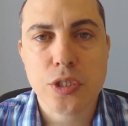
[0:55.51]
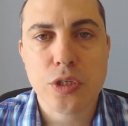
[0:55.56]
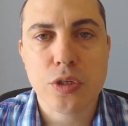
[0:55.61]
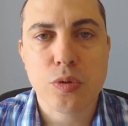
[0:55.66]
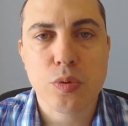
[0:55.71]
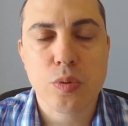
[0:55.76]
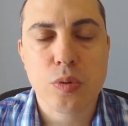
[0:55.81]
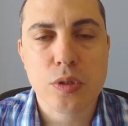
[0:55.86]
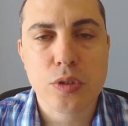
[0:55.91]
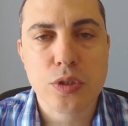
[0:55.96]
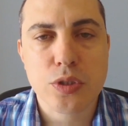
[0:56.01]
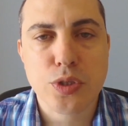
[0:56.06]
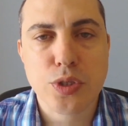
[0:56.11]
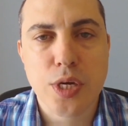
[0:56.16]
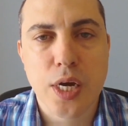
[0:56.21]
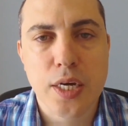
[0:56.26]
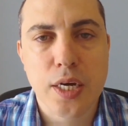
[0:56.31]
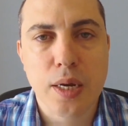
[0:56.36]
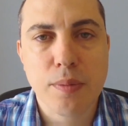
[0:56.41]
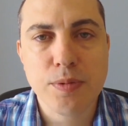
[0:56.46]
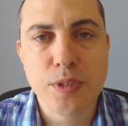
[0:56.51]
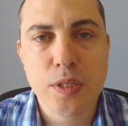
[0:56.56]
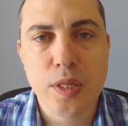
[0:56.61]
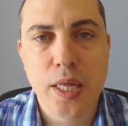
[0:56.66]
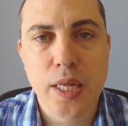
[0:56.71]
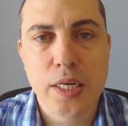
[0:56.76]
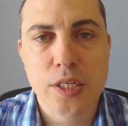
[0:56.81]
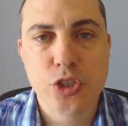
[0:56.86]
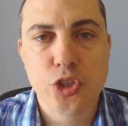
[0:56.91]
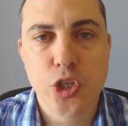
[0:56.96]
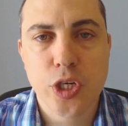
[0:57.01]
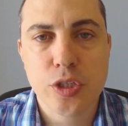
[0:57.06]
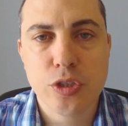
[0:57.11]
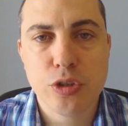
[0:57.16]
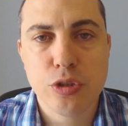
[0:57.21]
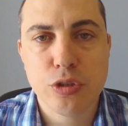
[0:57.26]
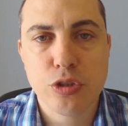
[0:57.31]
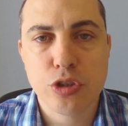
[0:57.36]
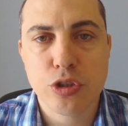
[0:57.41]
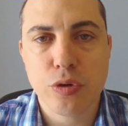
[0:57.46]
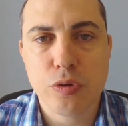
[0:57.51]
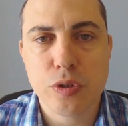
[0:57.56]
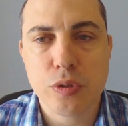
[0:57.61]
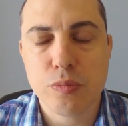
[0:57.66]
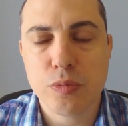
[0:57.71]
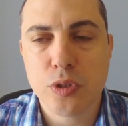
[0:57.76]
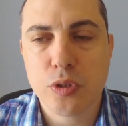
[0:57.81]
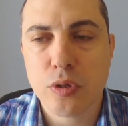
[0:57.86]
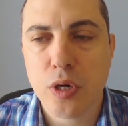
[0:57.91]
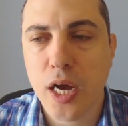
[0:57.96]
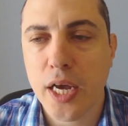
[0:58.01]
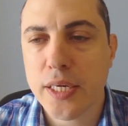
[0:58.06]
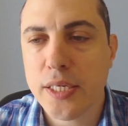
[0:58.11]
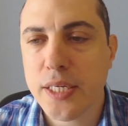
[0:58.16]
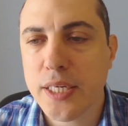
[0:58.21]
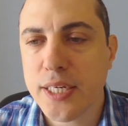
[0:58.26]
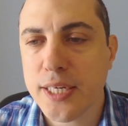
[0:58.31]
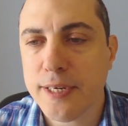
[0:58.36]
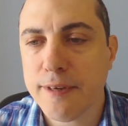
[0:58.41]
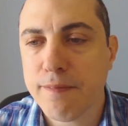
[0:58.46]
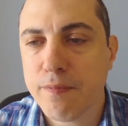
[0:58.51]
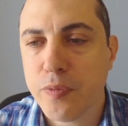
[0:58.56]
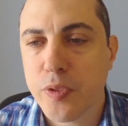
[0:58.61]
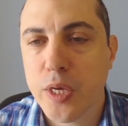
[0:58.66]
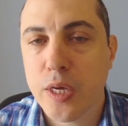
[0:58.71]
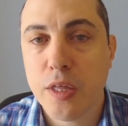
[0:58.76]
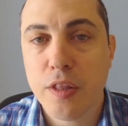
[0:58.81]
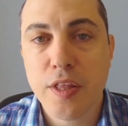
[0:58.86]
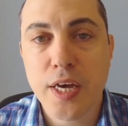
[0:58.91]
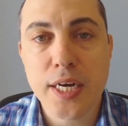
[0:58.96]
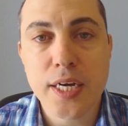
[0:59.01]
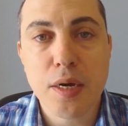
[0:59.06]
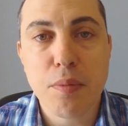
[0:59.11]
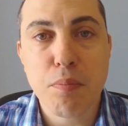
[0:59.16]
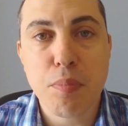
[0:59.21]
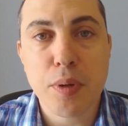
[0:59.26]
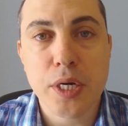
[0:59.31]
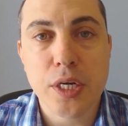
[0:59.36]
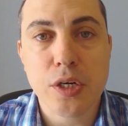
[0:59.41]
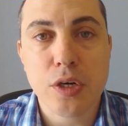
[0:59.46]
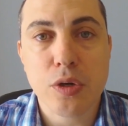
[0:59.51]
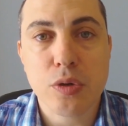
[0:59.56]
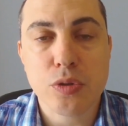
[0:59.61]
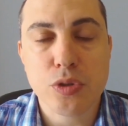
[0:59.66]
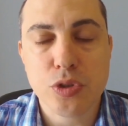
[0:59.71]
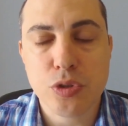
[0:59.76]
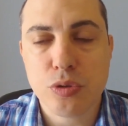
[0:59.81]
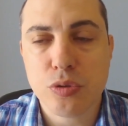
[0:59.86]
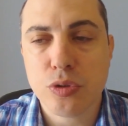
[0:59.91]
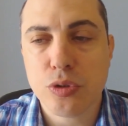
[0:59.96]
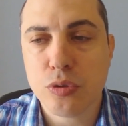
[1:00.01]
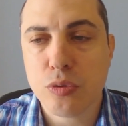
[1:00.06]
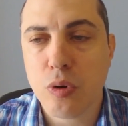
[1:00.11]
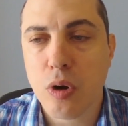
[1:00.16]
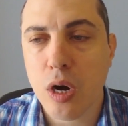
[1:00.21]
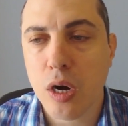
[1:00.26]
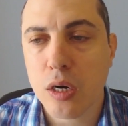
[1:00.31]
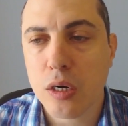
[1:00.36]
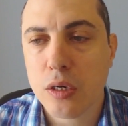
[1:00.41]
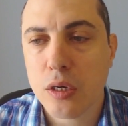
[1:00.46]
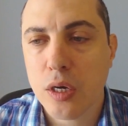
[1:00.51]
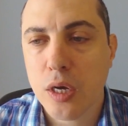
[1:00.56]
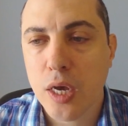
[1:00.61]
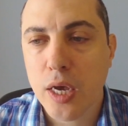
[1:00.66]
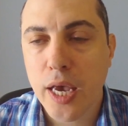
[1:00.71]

and in order to sign up to that exchange, you show them your ID. That company knows who you are.